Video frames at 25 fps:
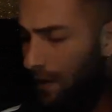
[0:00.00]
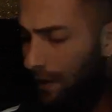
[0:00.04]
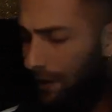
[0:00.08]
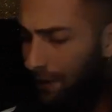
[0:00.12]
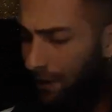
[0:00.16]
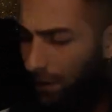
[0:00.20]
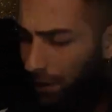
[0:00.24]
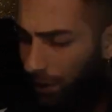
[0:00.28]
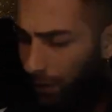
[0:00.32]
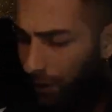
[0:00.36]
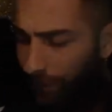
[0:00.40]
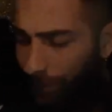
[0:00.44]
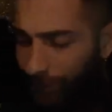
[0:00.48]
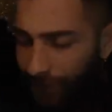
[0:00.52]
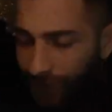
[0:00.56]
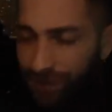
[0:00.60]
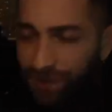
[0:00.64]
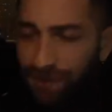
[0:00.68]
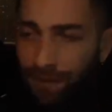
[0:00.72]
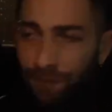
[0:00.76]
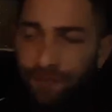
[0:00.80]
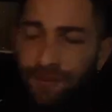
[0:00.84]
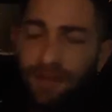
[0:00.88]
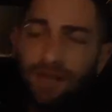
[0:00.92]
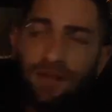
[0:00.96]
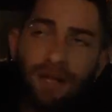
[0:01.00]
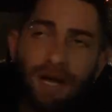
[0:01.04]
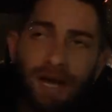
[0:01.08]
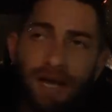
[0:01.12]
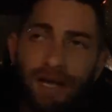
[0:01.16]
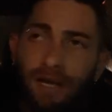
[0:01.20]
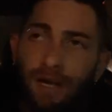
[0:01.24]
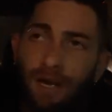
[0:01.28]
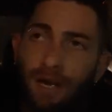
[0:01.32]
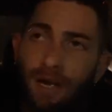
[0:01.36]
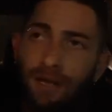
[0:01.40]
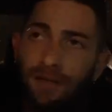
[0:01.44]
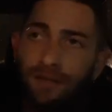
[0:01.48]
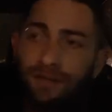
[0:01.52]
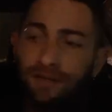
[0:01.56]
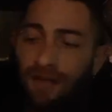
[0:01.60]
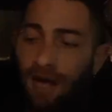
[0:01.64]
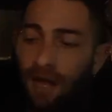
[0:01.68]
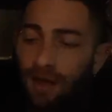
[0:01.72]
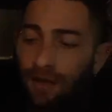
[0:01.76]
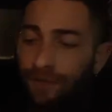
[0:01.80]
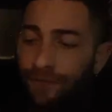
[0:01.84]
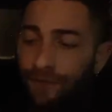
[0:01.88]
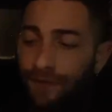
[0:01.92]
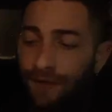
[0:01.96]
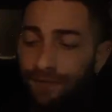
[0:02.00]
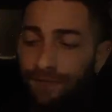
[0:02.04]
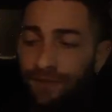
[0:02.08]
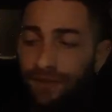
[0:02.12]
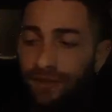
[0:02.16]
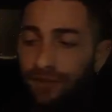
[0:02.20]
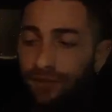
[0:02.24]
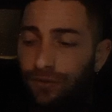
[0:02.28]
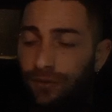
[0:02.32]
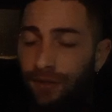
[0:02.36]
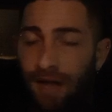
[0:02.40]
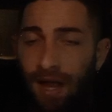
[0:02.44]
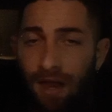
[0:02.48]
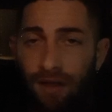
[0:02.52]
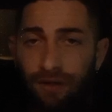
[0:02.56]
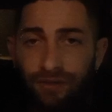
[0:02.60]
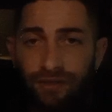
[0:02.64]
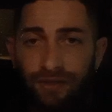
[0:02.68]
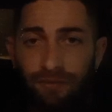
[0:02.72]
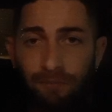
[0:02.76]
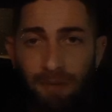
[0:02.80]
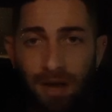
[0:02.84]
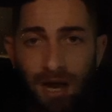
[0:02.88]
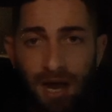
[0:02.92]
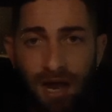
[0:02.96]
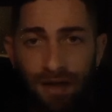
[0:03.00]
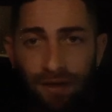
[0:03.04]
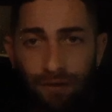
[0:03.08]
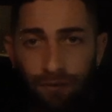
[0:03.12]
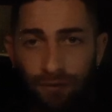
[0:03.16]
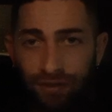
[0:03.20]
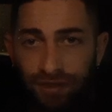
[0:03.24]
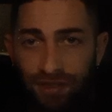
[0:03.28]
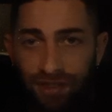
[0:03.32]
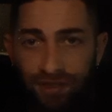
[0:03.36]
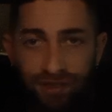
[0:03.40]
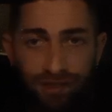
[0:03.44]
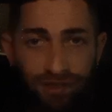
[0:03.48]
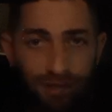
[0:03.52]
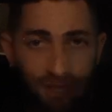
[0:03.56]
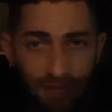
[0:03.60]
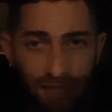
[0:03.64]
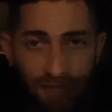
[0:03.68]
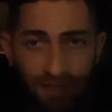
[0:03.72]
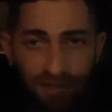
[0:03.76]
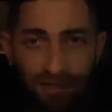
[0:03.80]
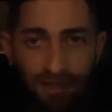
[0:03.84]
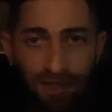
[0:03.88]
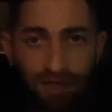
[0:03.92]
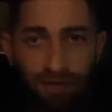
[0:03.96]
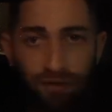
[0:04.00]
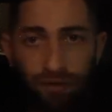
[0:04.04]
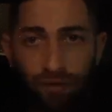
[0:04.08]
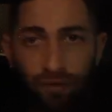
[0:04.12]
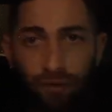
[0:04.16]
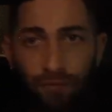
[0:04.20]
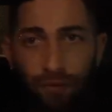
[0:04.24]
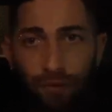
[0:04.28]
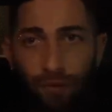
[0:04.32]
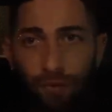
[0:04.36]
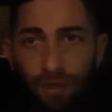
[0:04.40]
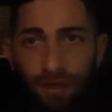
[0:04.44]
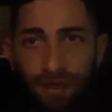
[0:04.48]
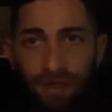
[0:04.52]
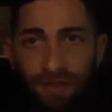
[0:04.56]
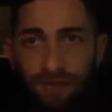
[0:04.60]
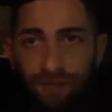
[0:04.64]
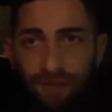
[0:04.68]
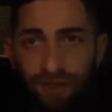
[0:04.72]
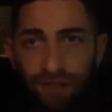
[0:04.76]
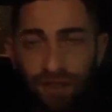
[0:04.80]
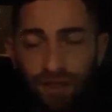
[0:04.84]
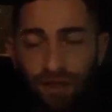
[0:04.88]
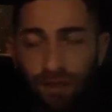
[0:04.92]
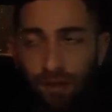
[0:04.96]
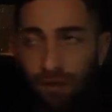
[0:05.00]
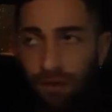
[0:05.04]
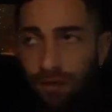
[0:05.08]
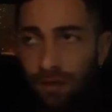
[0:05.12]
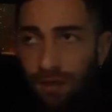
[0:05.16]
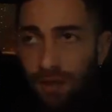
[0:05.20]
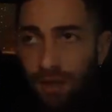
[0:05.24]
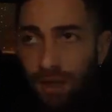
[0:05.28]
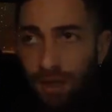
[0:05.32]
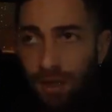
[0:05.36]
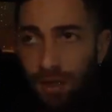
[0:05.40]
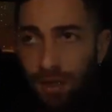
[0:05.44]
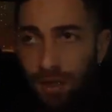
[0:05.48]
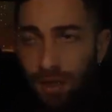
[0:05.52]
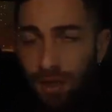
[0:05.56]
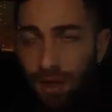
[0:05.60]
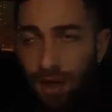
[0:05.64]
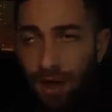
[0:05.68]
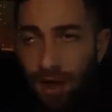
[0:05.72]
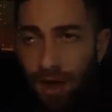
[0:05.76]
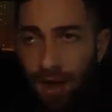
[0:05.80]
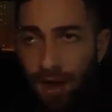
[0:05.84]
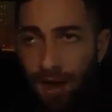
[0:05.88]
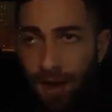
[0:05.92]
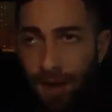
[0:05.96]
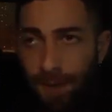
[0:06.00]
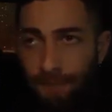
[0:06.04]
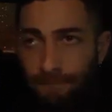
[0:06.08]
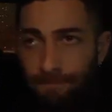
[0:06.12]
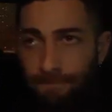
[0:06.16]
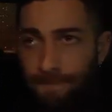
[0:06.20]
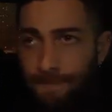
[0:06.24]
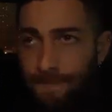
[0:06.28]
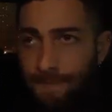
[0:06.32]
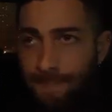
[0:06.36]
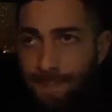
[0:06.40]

You know, if it's something like $1.50, $2 a mile, which is, like I said in the Uber Works video, um,